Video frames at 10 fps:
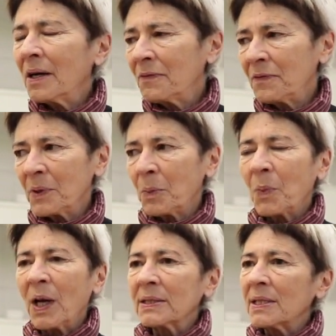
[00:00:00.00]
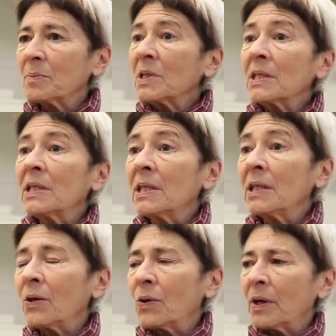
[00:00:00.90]
feel
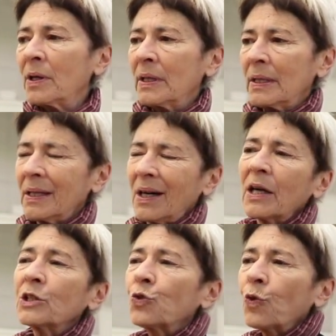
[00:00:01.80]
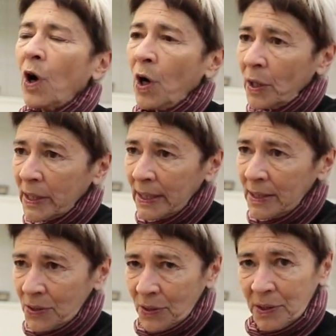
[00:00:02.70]
proximity or are drawn in
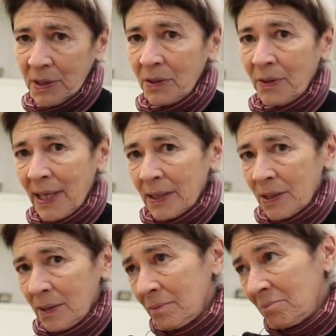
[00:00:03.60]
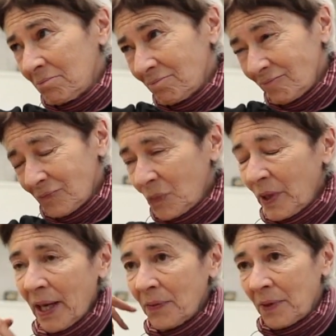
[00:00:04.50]
a certain direction
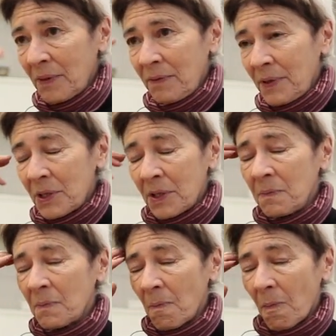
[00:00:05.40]
without the vision,